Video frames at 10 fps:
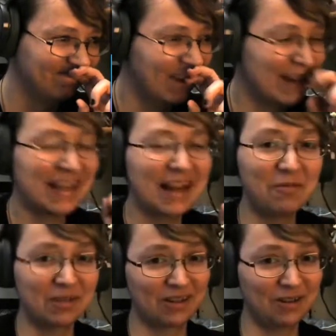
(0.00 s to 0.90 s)
I said
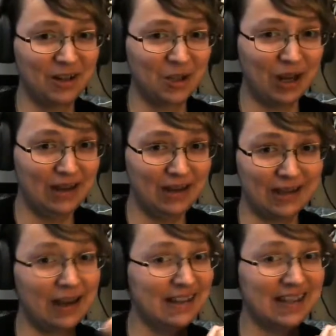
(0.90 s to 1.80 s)
I was learning Chinese.
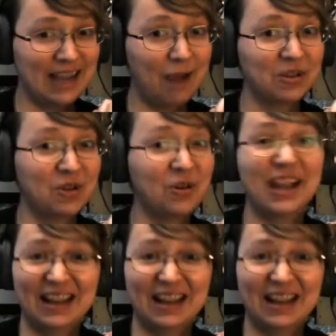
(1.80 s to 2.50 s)
I didn't say I was good at